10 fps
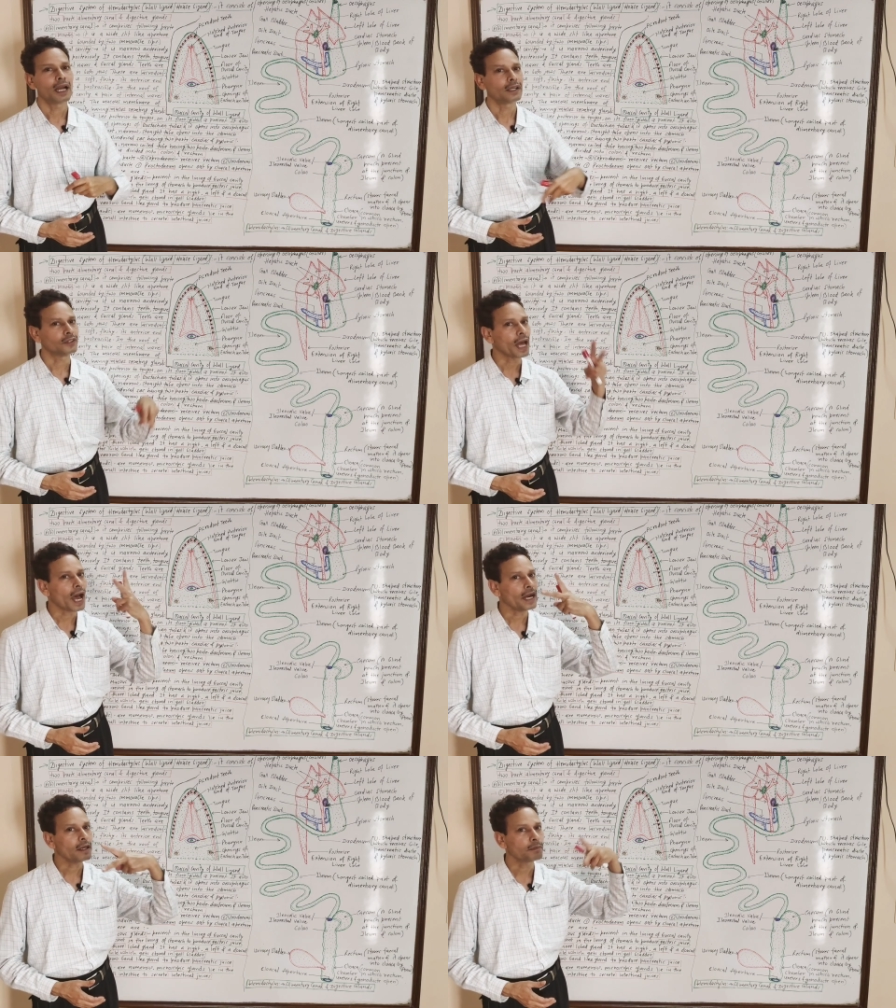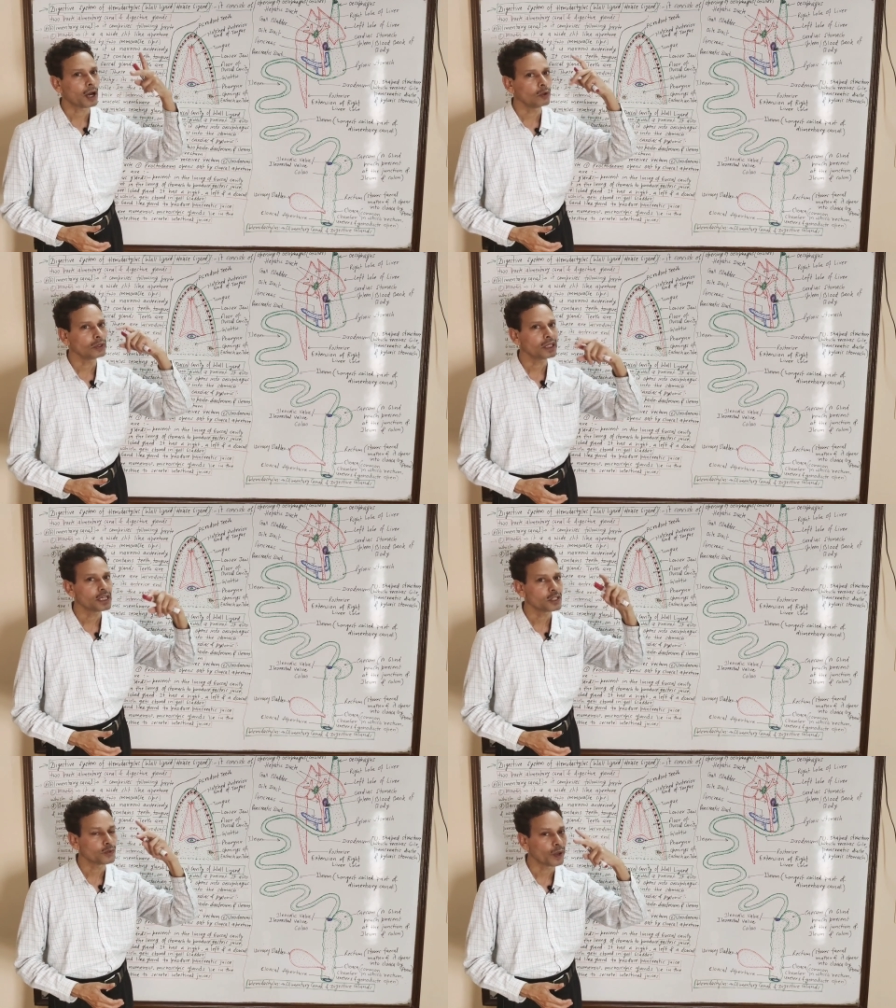and that mouth
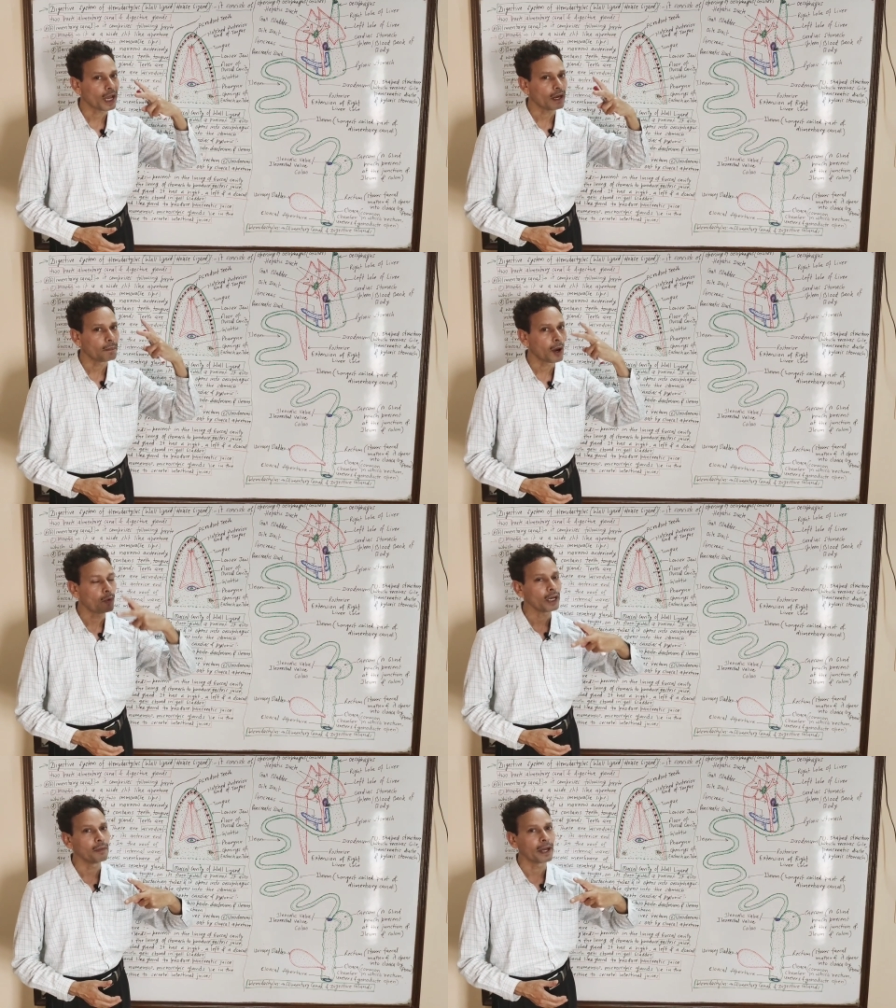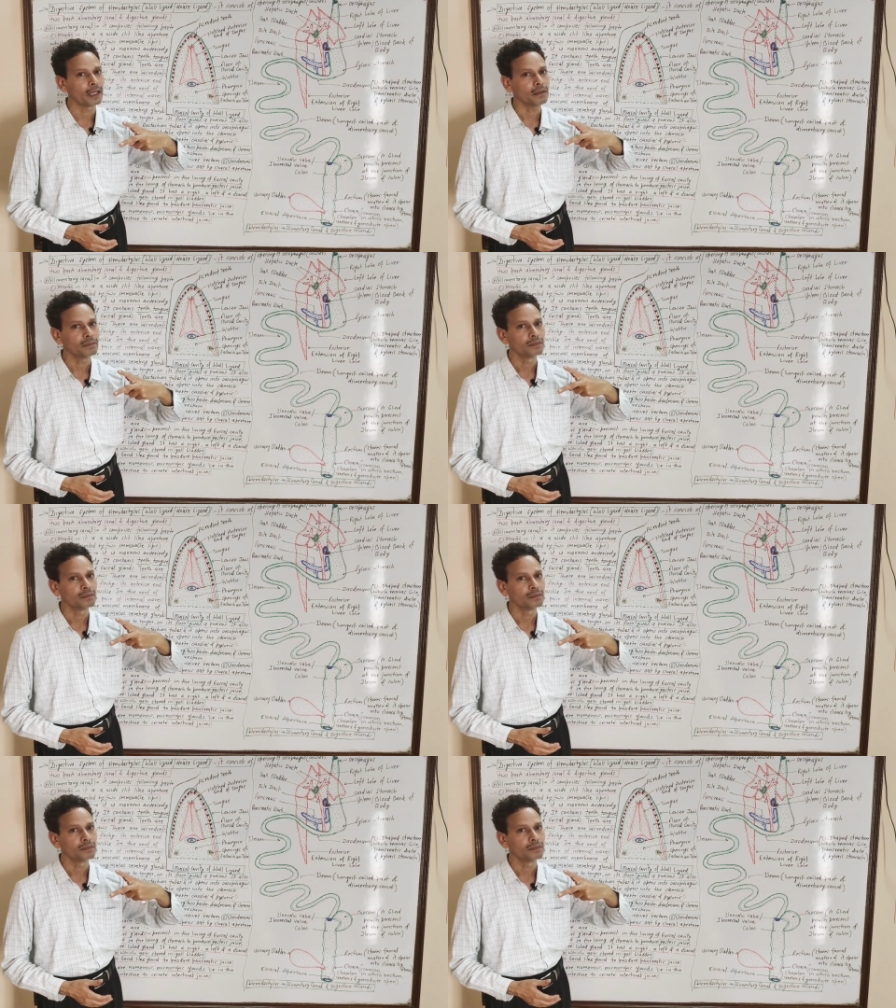is well bounded by